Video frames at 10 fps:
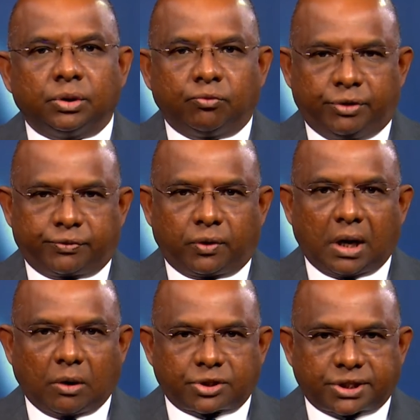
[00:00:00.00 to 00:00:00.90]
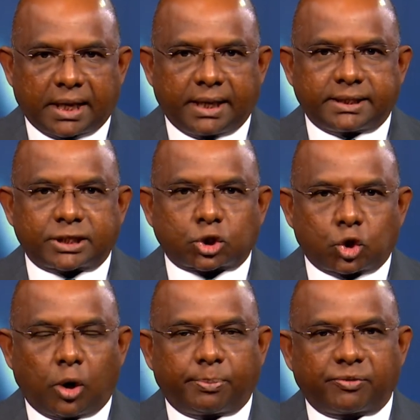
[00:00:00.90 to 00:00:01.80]
which fall outside the
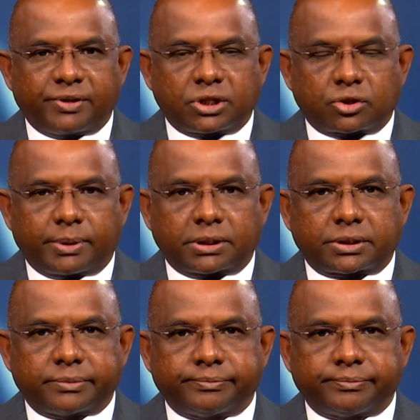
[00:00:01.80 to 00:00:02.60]
scope of instrument.